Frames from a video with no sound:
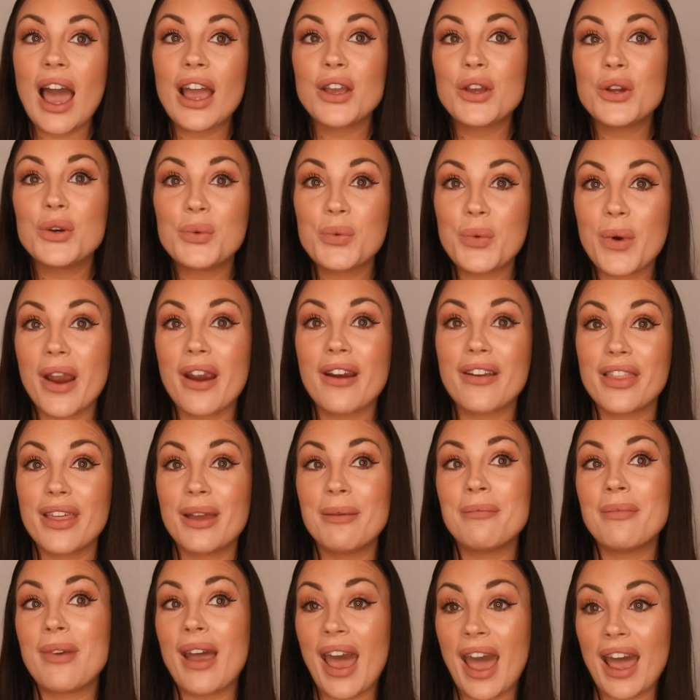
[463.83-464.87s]
I could wear
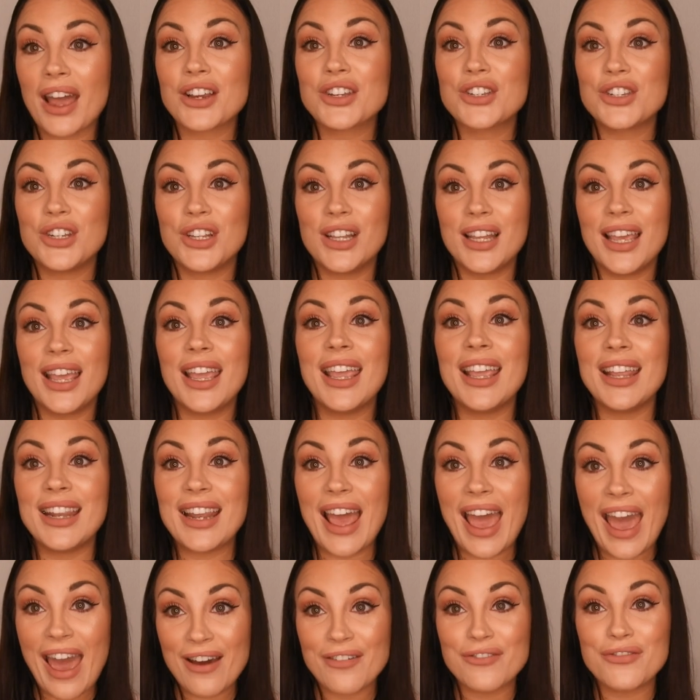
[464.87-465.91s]
them actually
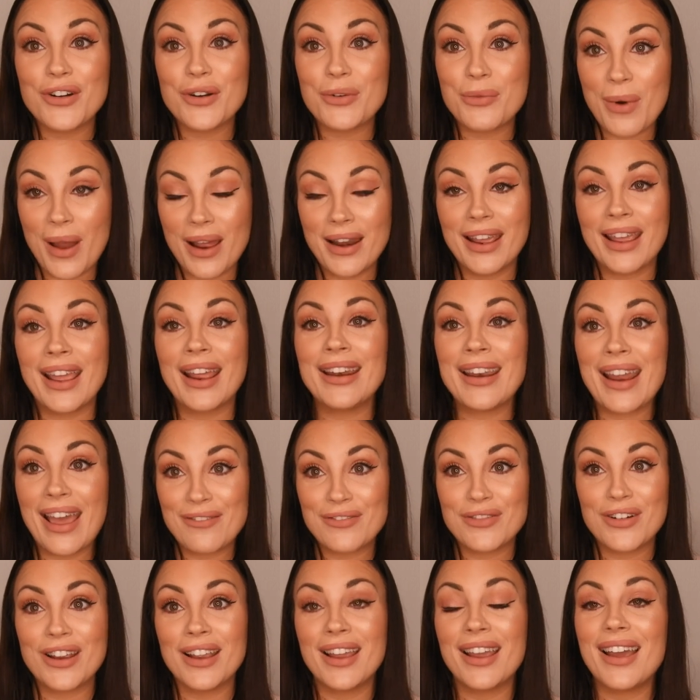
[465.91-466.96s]
in every wedding and
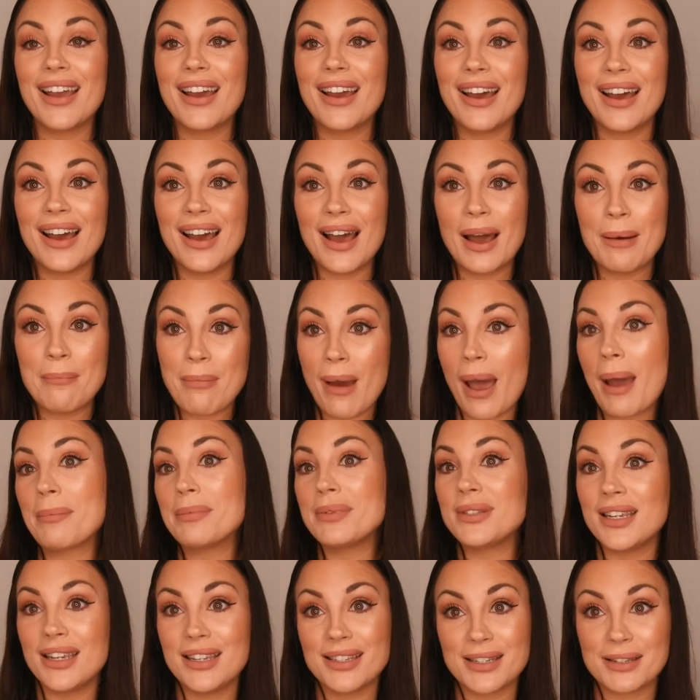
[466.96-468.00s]
every
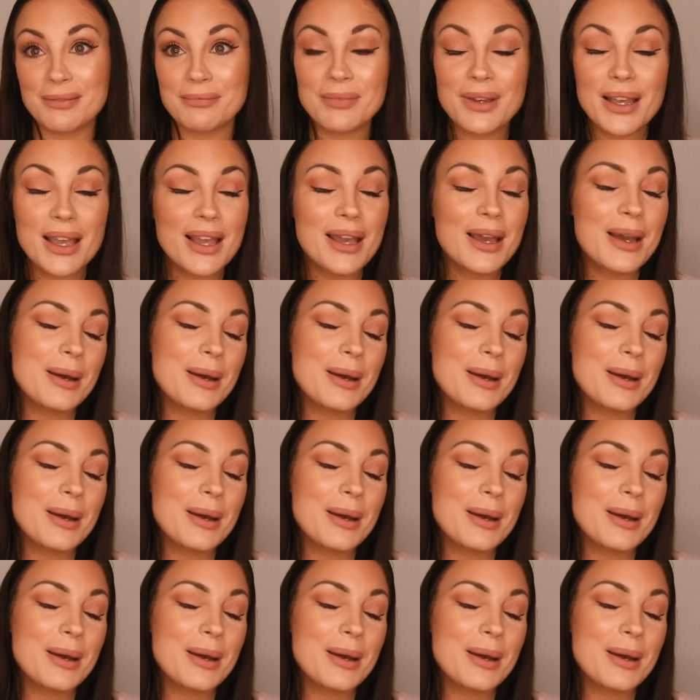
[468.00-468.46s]
baptism.